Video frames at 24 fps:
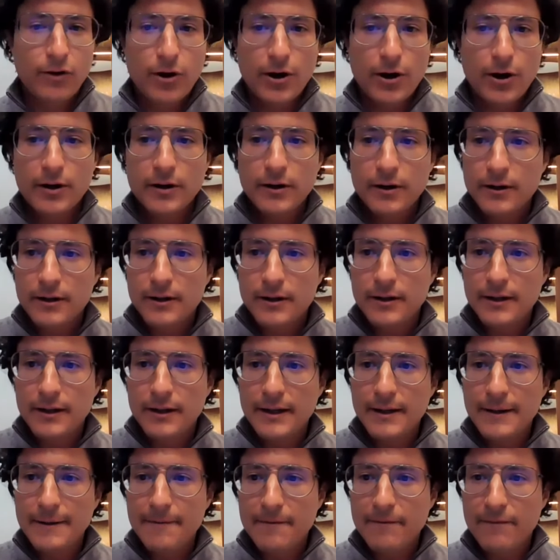floor
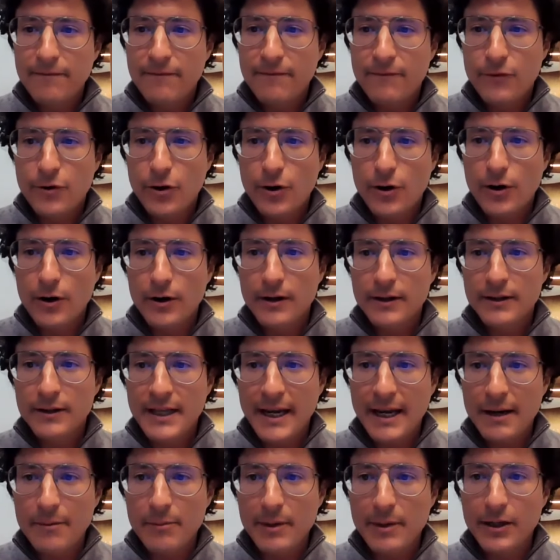for
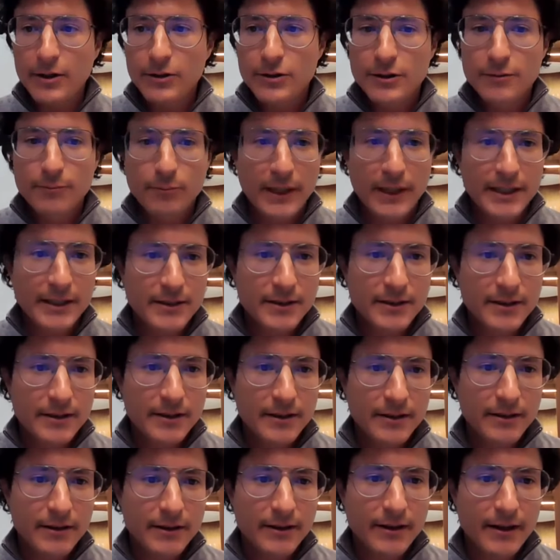10 minutes,
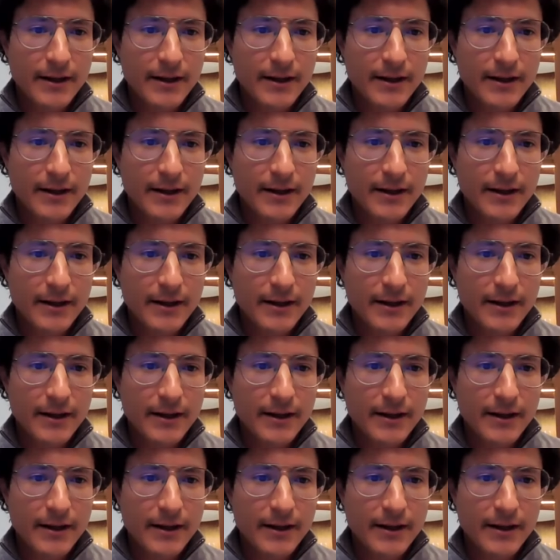please.